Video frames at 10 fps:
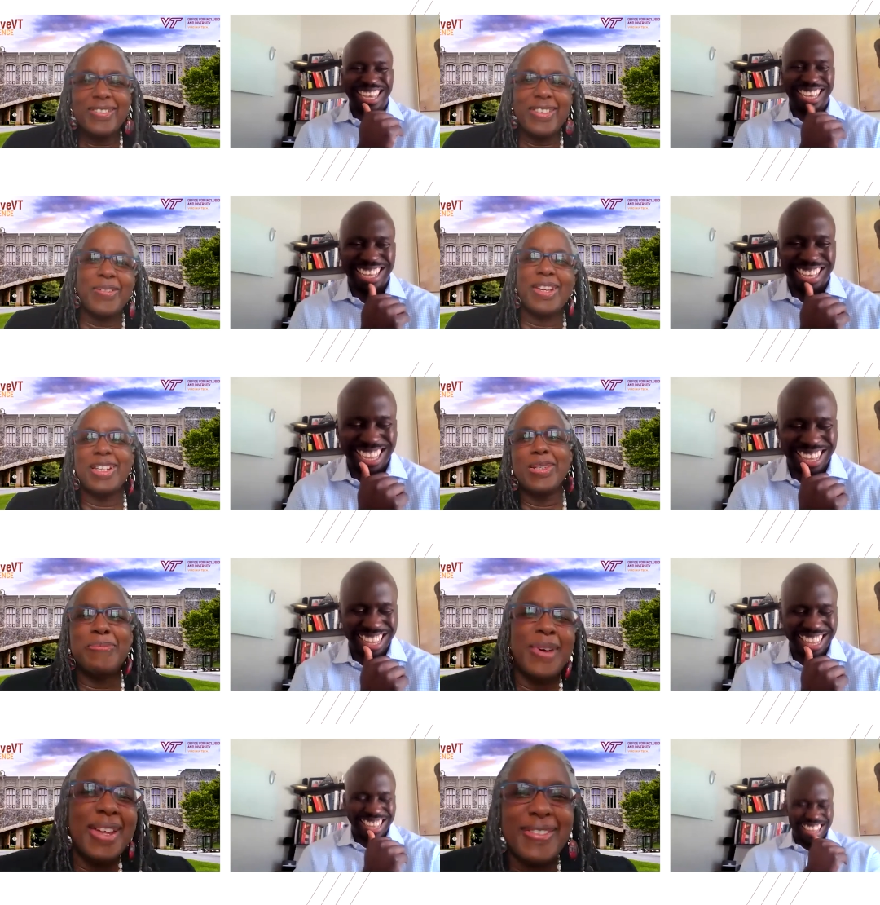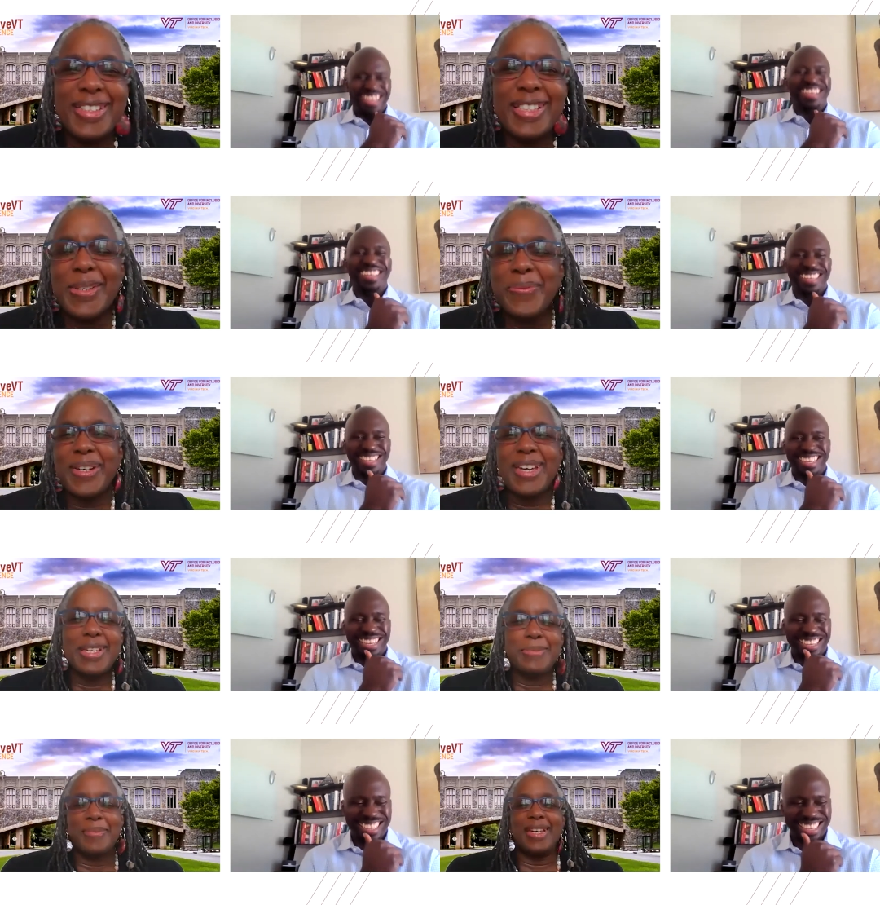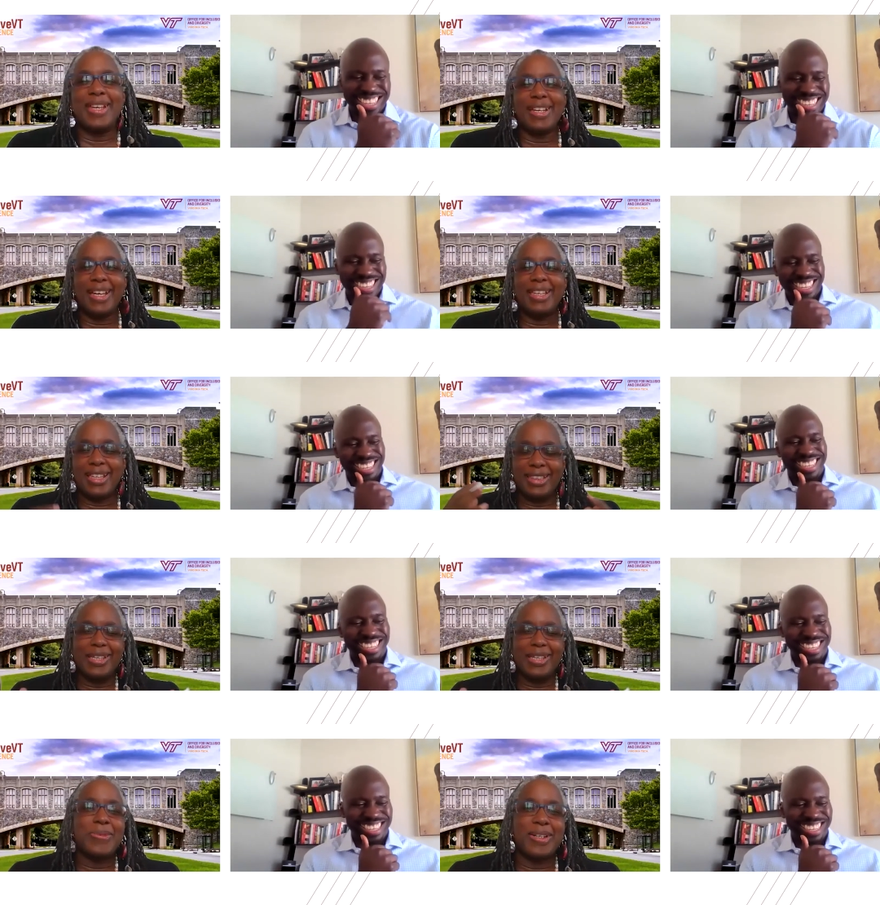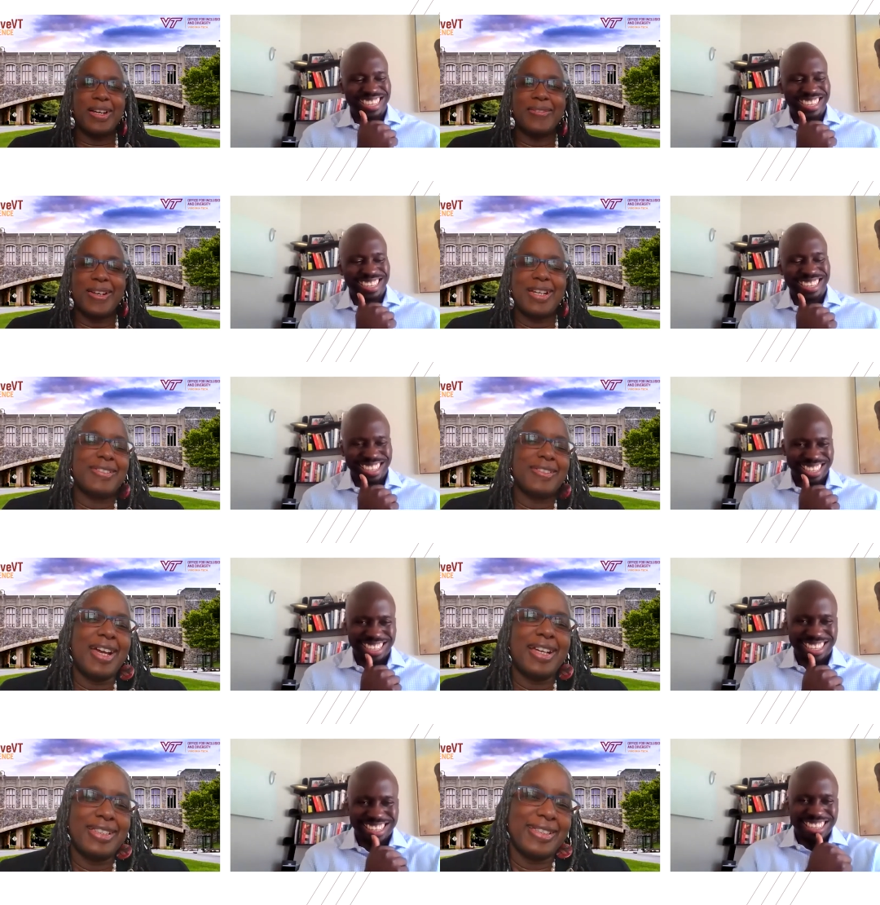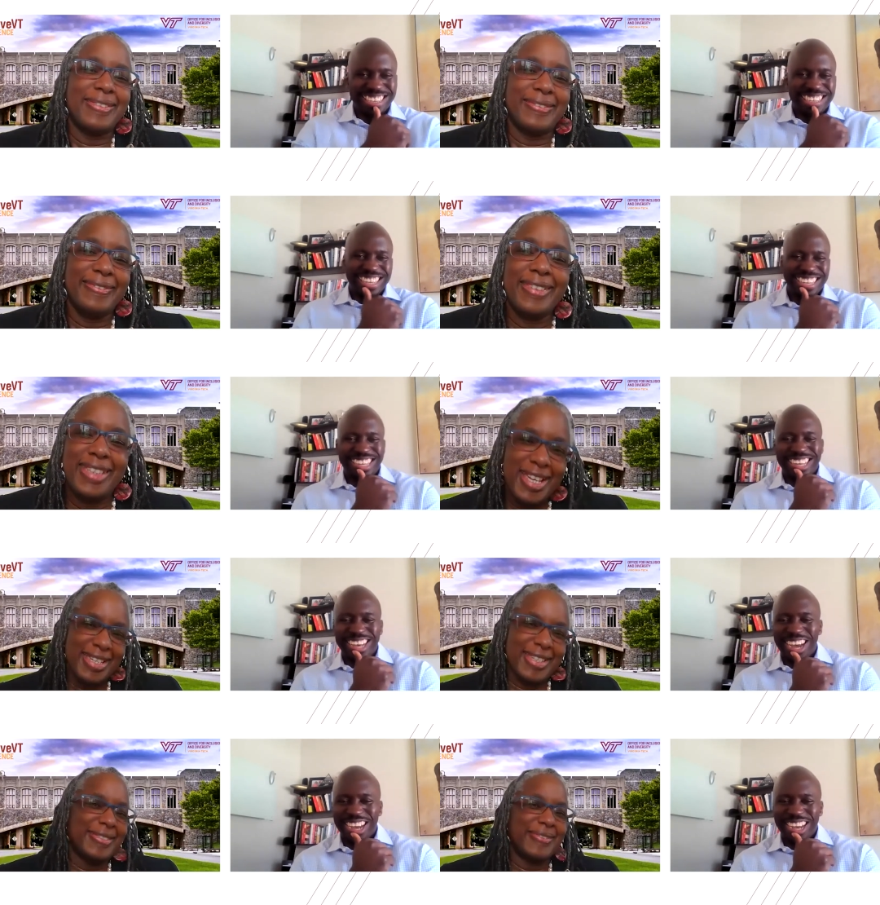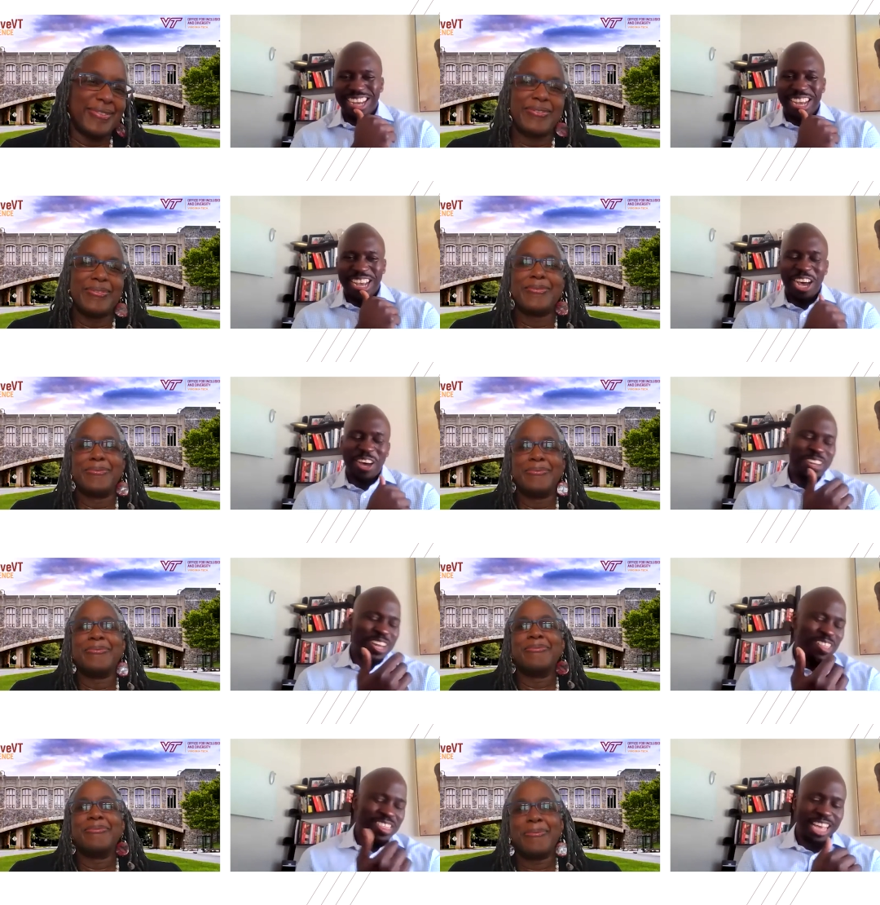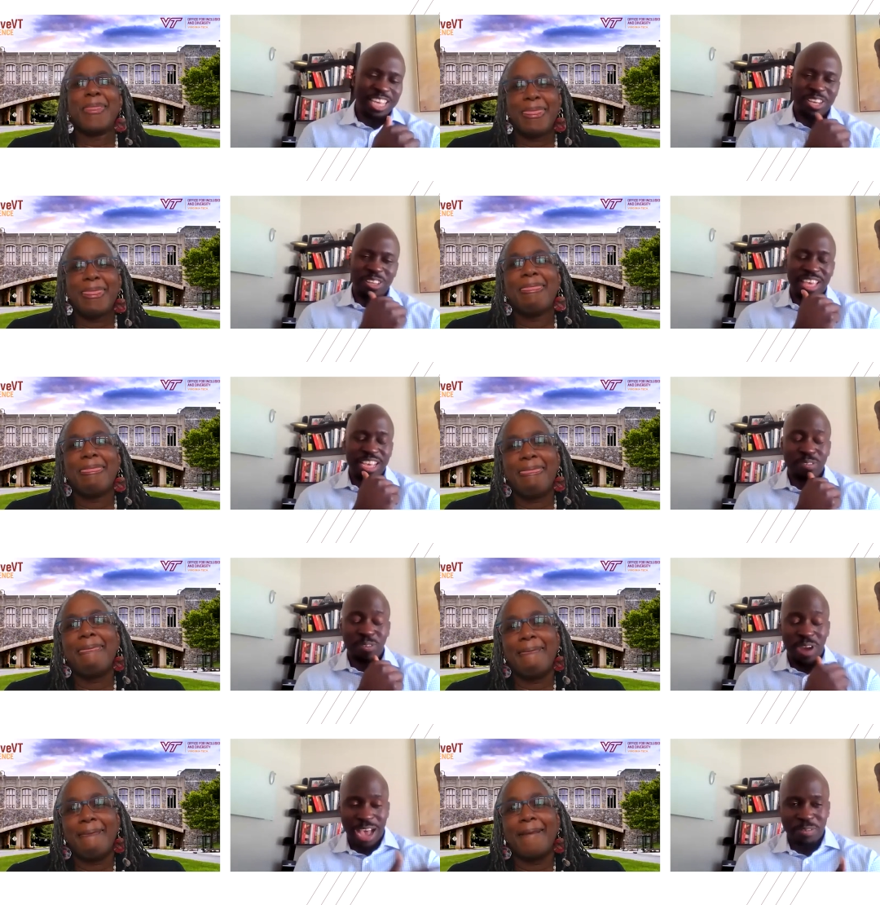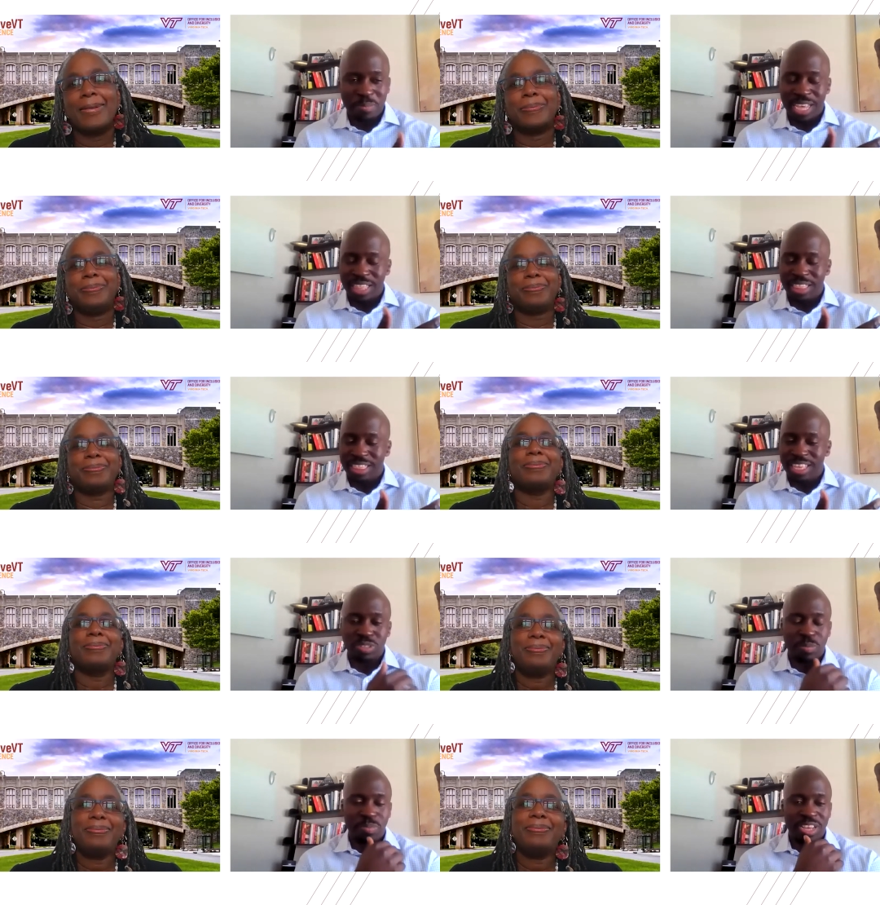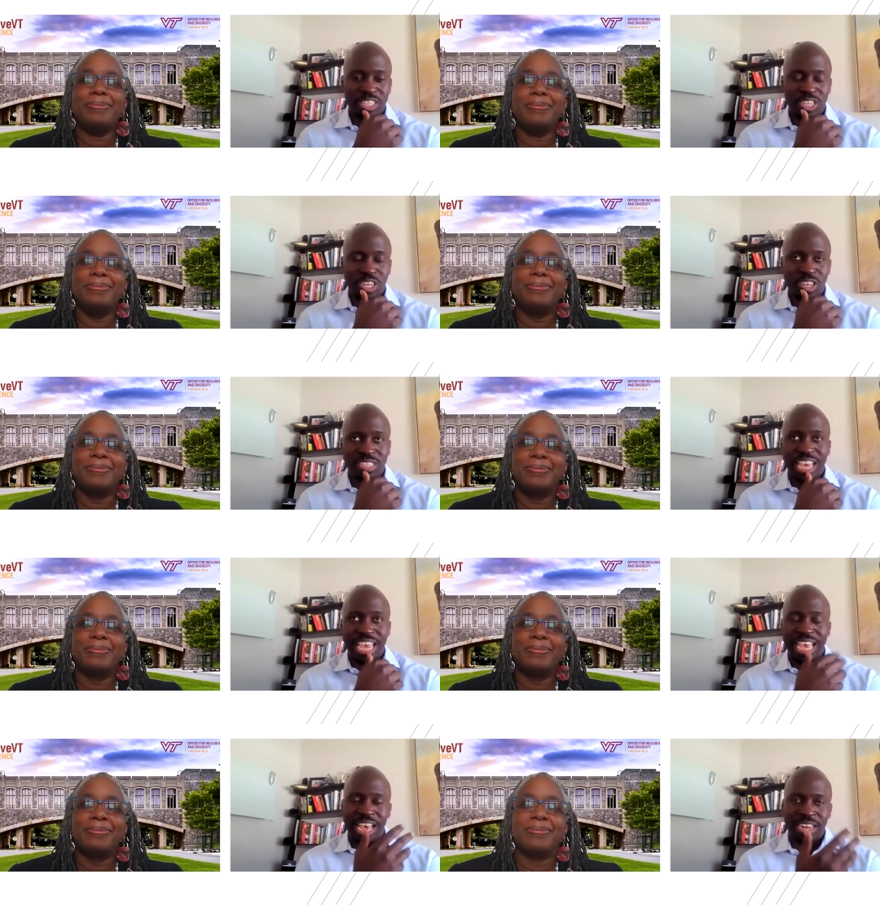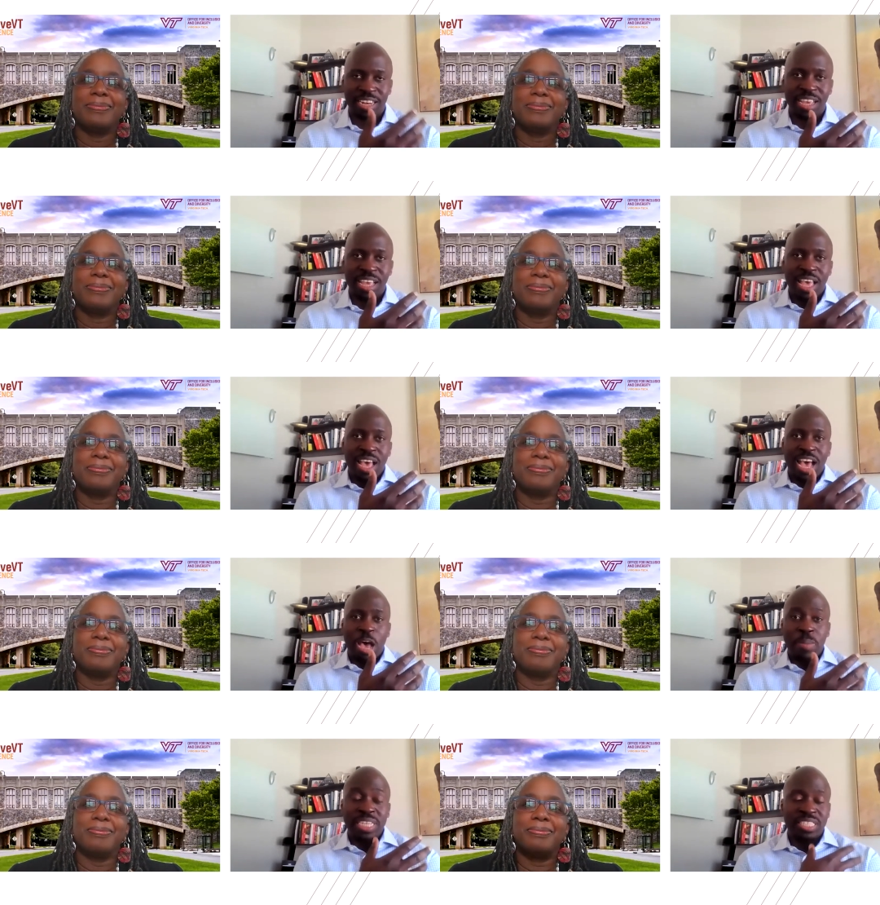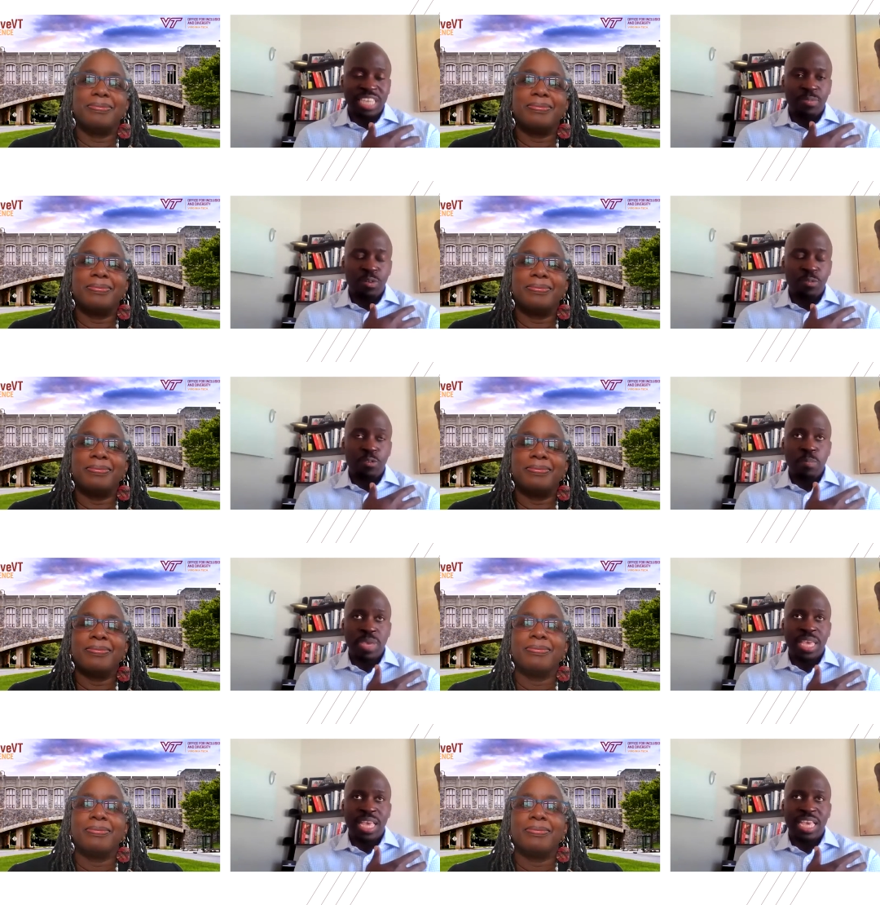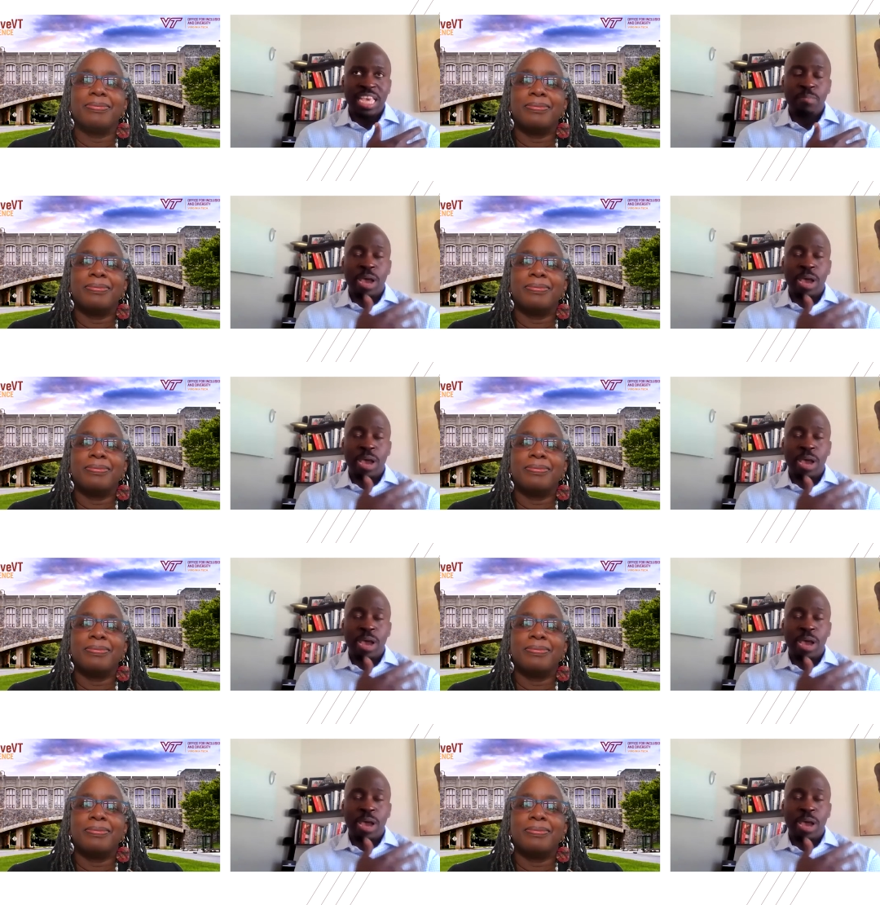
Speaker 1: Maybe we can do better in some ways, but I, I think we're on the right track. So thank you.
Speaker 2: Oh, no, thank you. Thank you for having me. This was a pleasure. Just again, um, insightful for me in